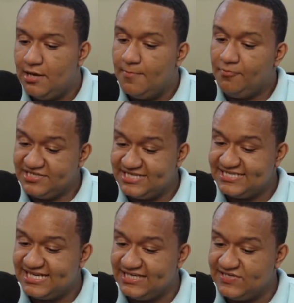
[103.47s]
President
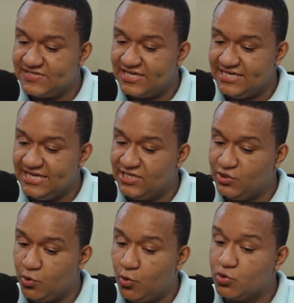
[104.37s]
Ali said he ain't
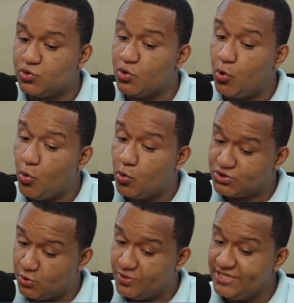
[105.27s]
no,
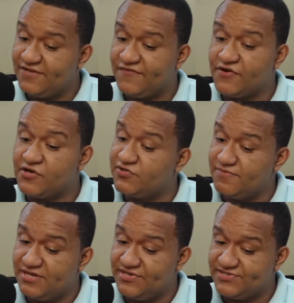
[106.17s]
so he deferred to the
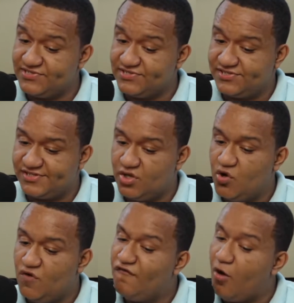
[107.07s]
ministers.
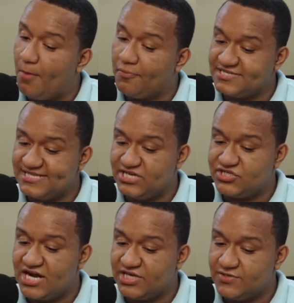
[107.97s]
Former President
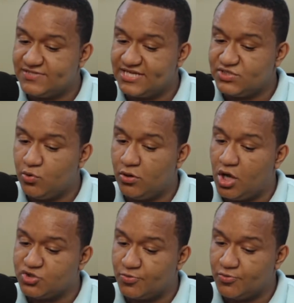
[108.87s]
Jagdeo says no
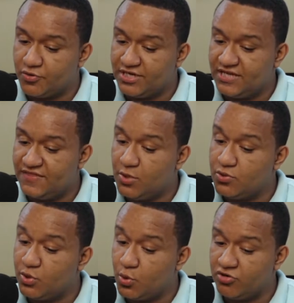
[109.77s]
laws were broken and there were
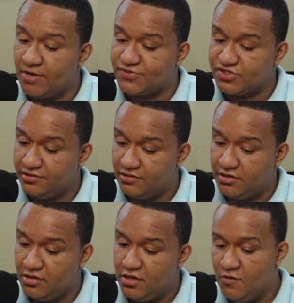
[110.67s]
no corruption.
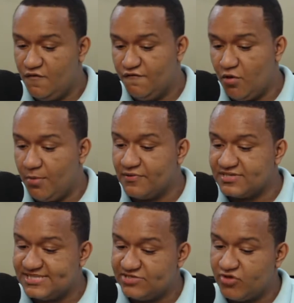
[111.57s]
Former
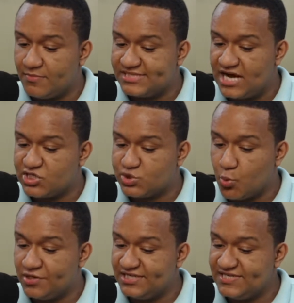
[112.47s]
President Ramatar
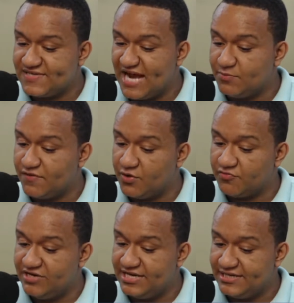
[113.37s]
swore that he signed without
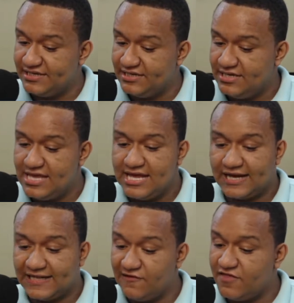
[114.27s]
reading.
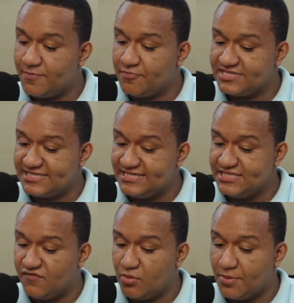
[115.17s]
Clearly the president
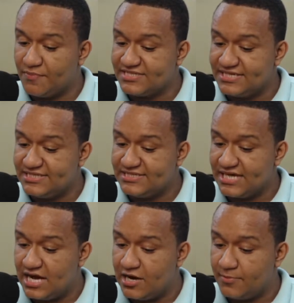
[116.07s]
and former presidents
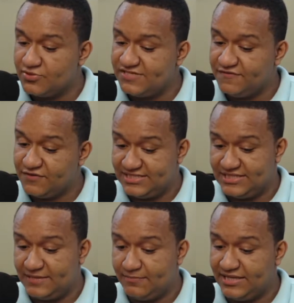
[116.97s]
are pussyfooting
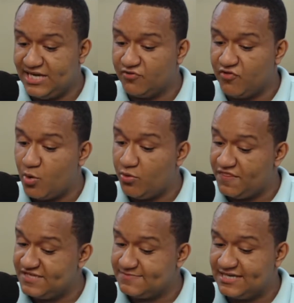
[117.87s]
and playing around with
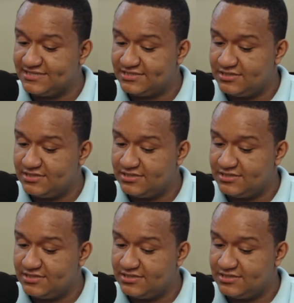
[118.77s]
this matter.